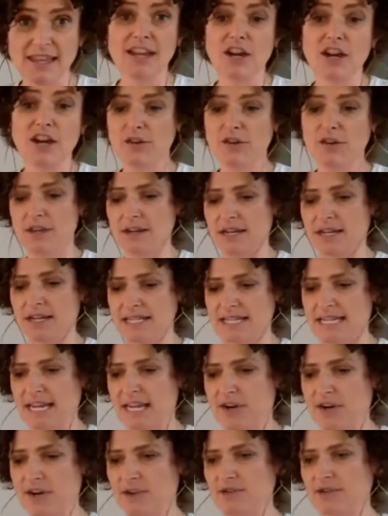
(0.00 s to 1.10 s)
or the
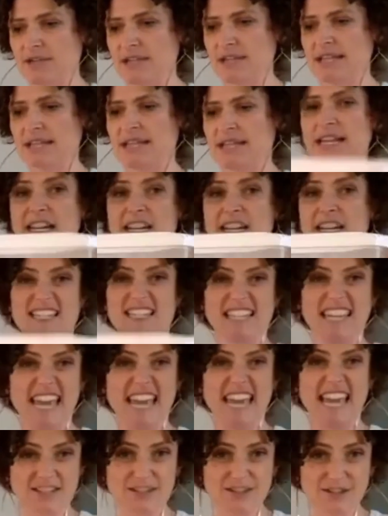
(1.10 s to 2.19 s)
container underneath, and it just
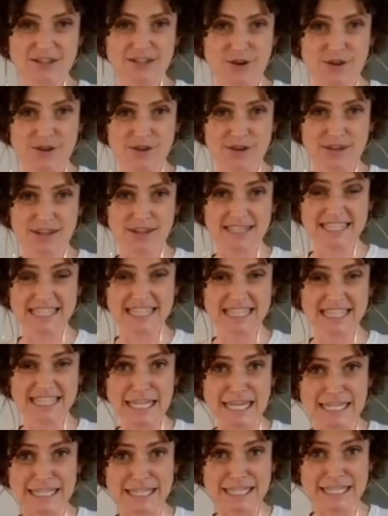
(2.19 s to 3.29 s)
catches all the
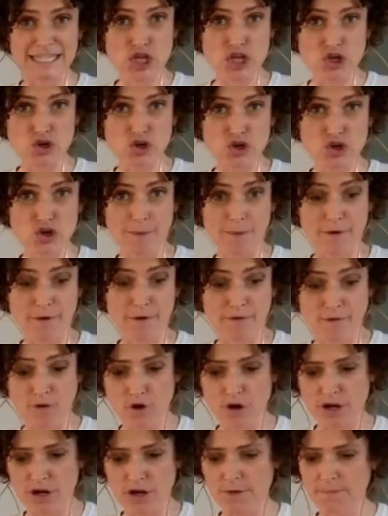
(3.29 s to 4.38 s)
sliced cucumber
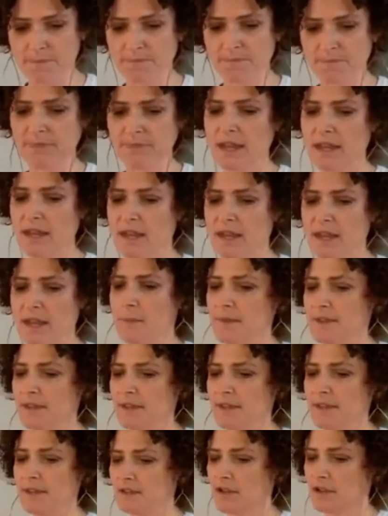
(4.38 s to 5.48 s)
for you. But
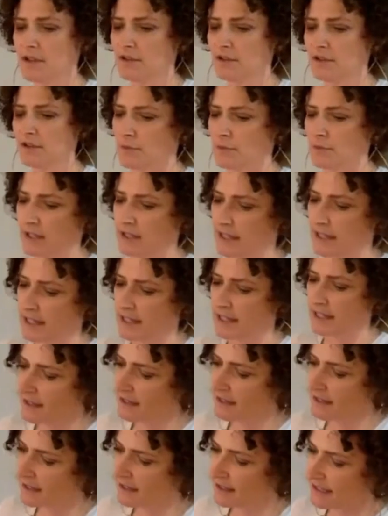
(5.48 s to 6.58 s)
this is also really nice
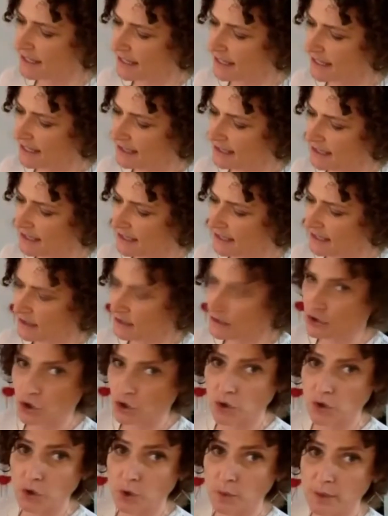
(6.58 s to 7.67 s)
because it says,
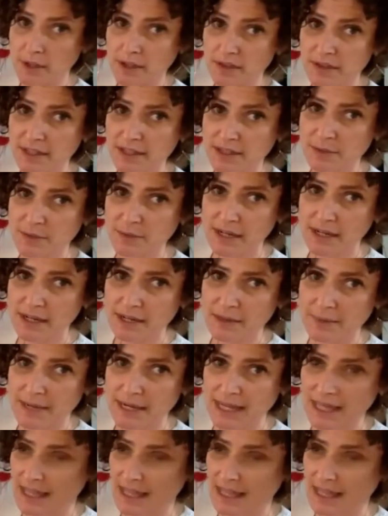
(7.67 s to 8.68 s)
turn the wheel this way to make a